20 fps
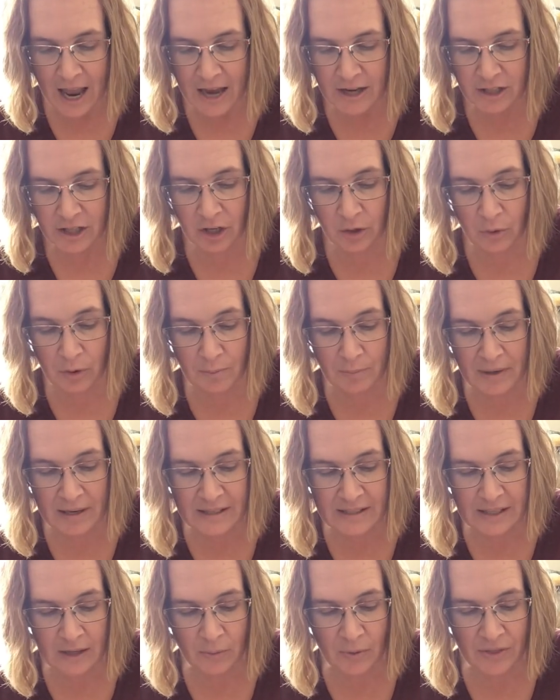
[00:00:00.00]
She would
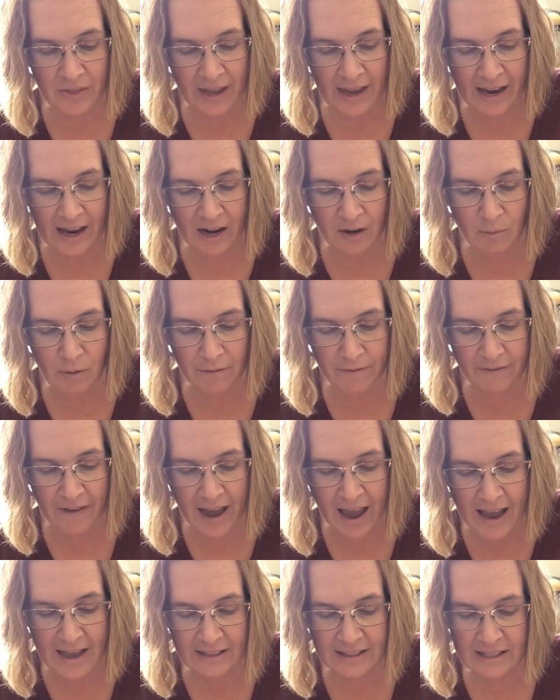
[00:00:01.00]
mix it with animal
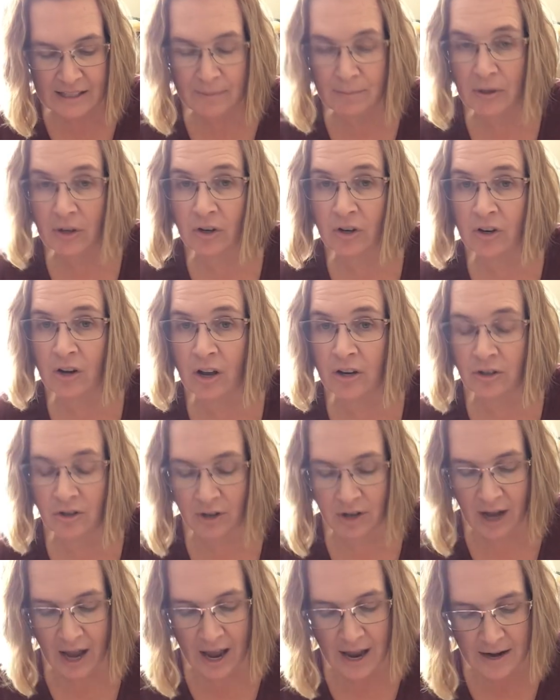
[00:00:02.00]
fat and smear it on your
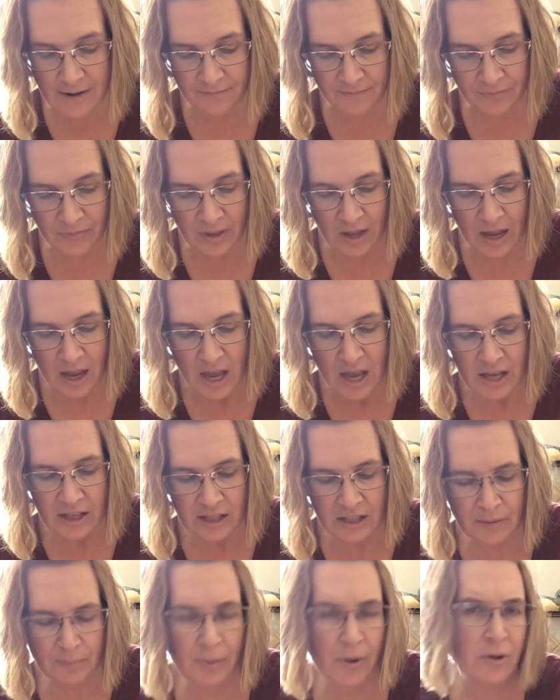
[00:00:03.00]
cut.
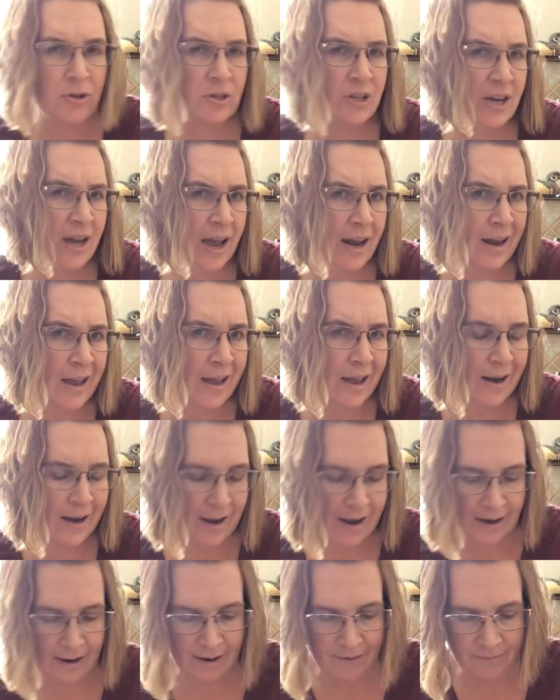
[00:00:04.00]
Suppose you had a
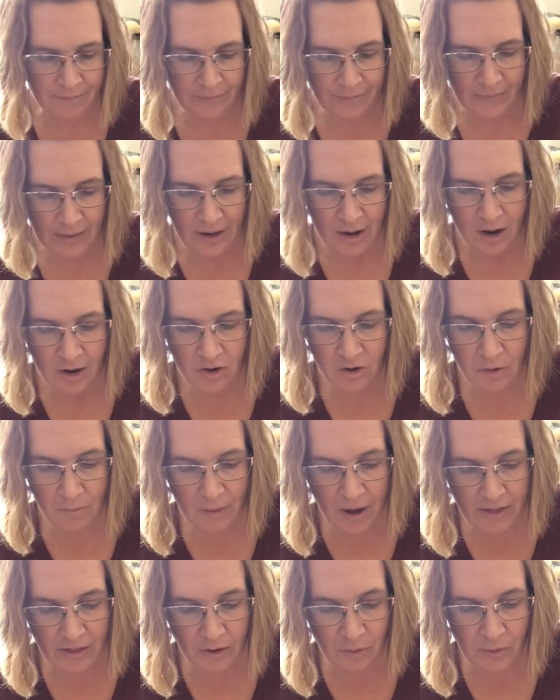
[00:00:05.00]
headache. Your
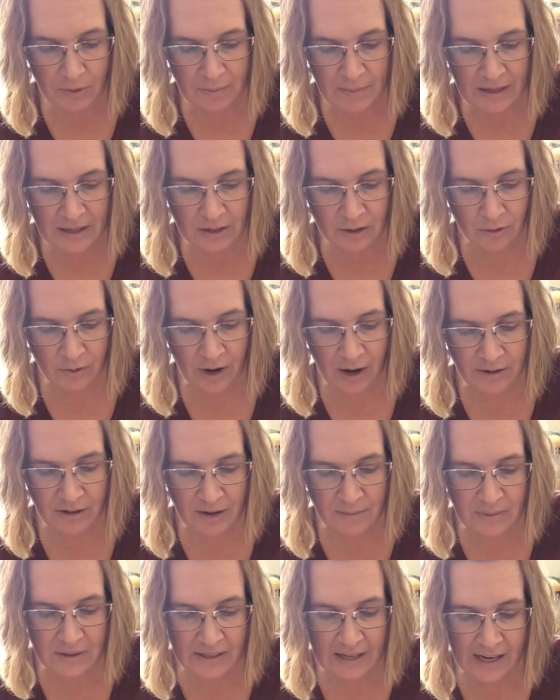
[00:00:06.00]
mother would mix ground
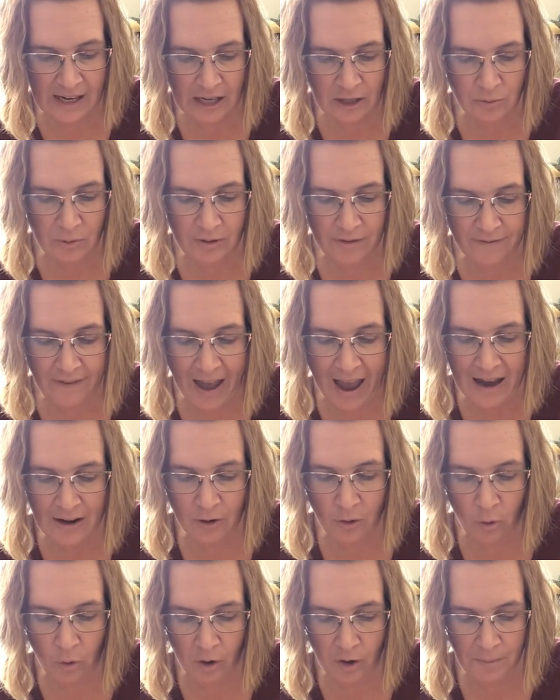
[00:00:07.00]
up sage with fat
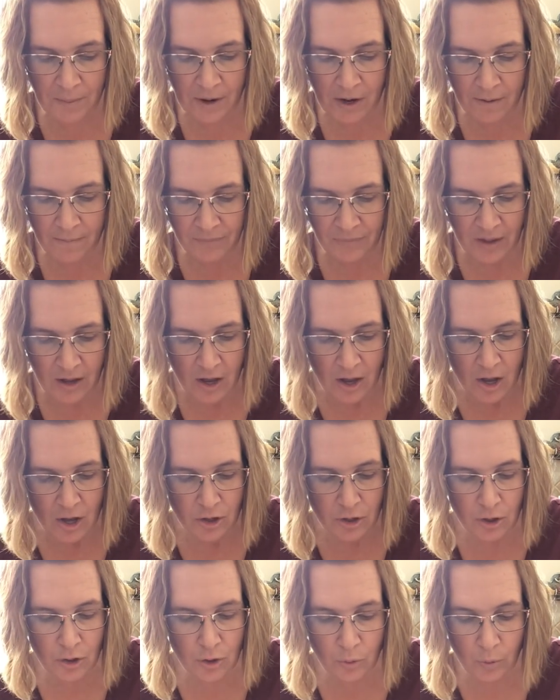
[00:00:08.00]
and cornmeal.
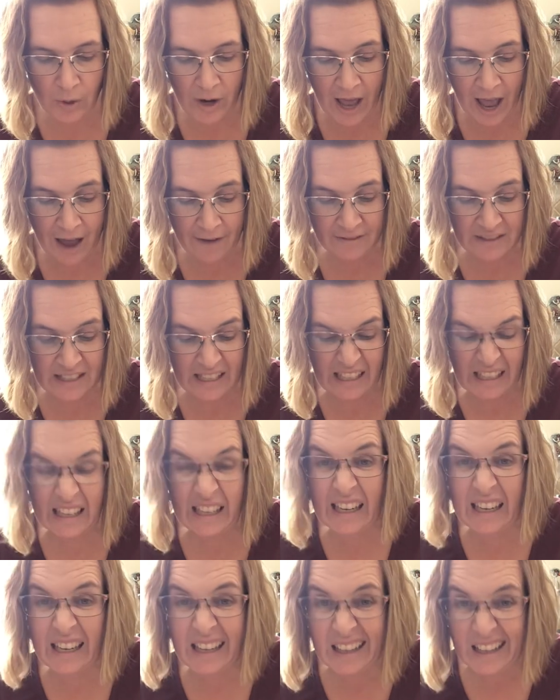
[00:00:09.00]
You would have to
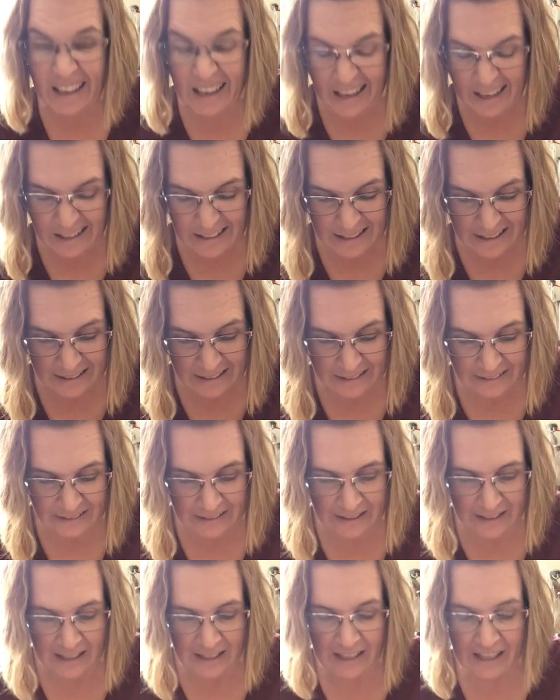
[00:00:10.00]
eat it,
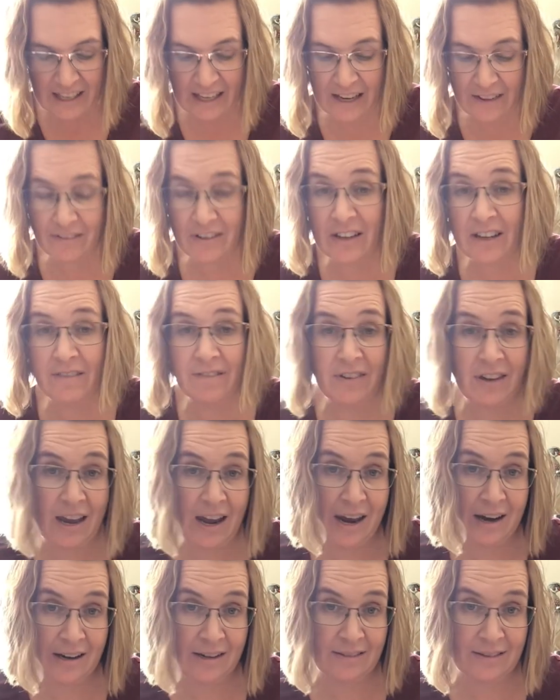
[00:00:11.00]
even if you
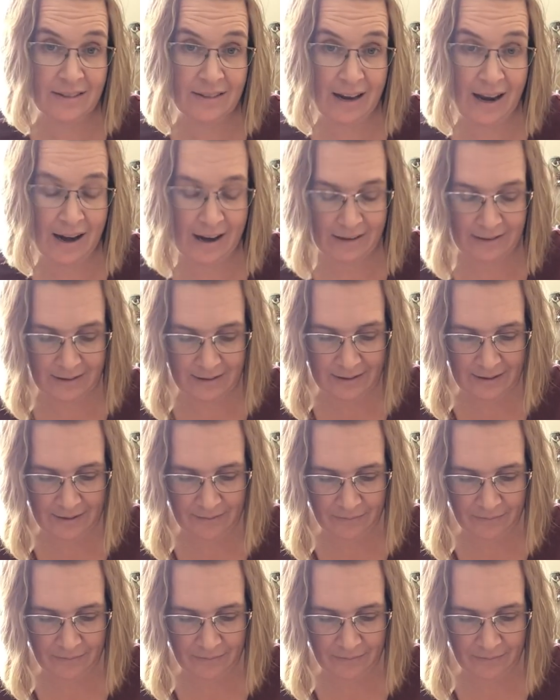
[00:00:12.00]
hated the taste.